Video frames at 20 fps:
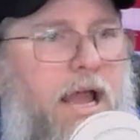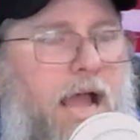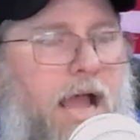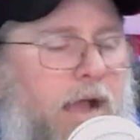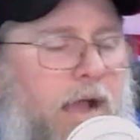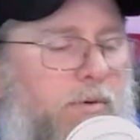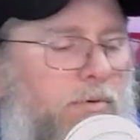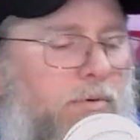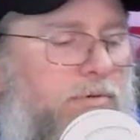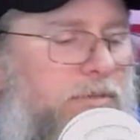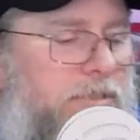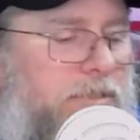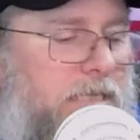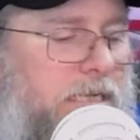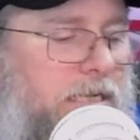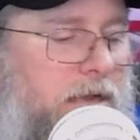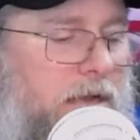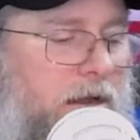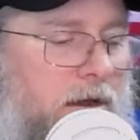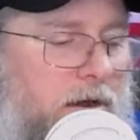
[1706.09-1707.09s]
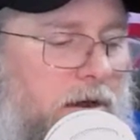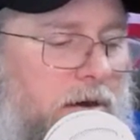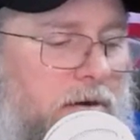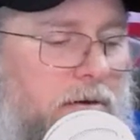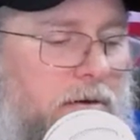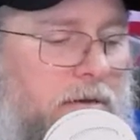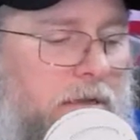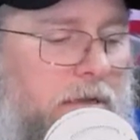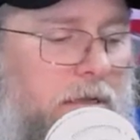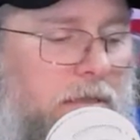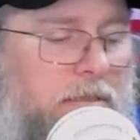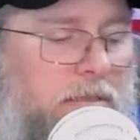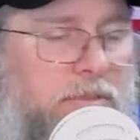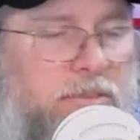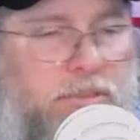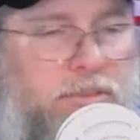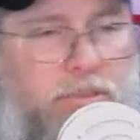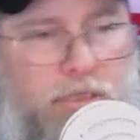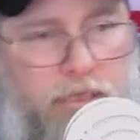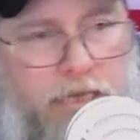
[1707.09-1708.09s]
I will see y'all
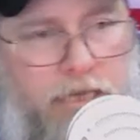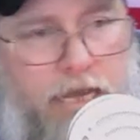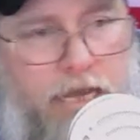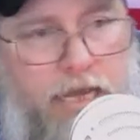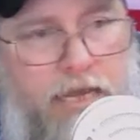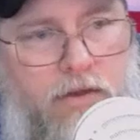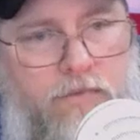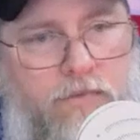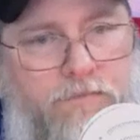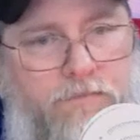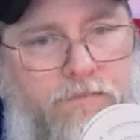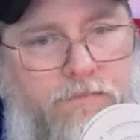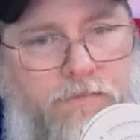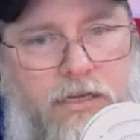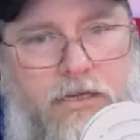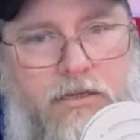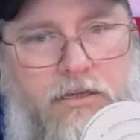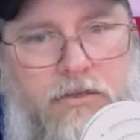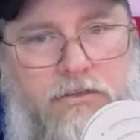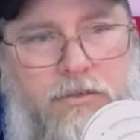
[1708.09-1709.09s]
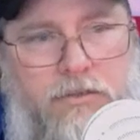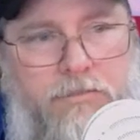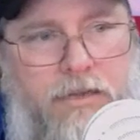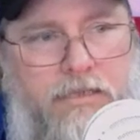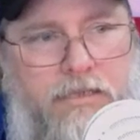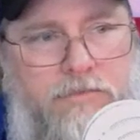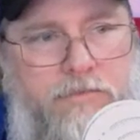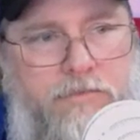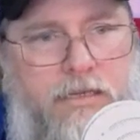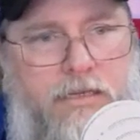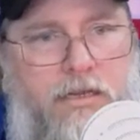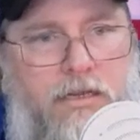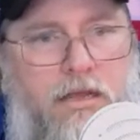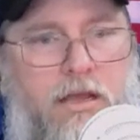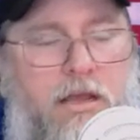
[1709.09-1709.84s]
Sunday on Fun in the Country Basement.